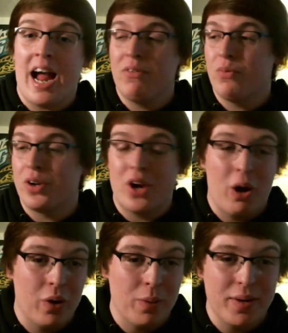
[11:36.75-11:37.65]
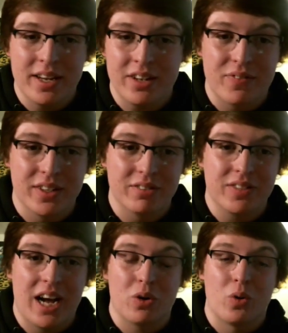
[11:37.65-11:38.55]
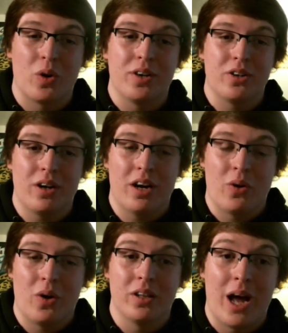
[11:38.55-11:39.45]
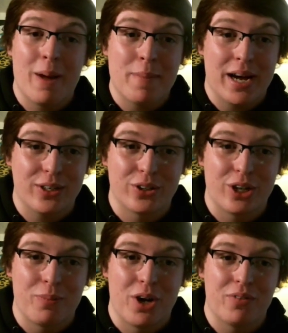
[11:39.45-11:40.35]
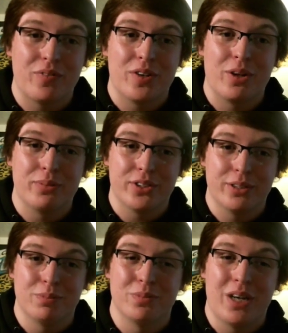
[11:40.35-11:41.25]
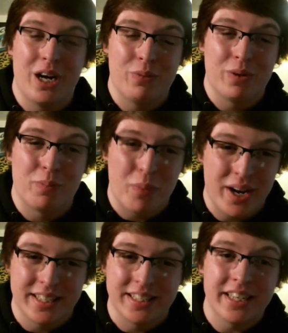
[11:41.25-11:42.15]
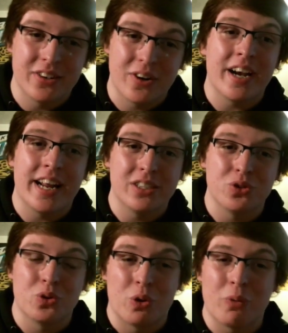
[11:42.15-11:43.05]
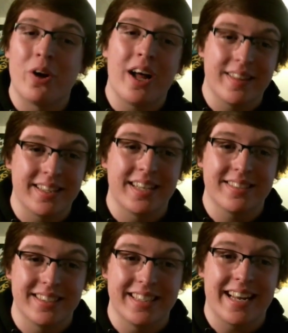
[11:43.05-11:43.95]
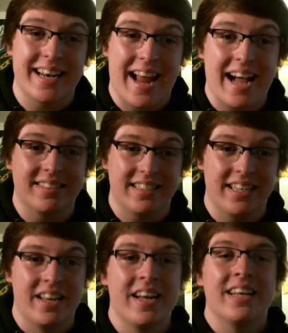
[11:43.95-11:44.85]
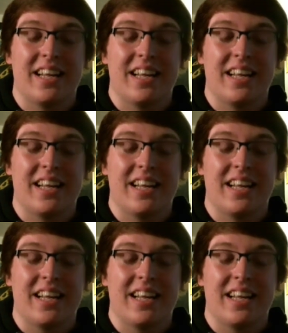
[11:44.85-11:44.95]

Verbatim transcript: I would not want to be a defensive tackle or a linebacker coming off of a double team with Brandon Linder and Andrew Norwell. I think that's going to get nasty.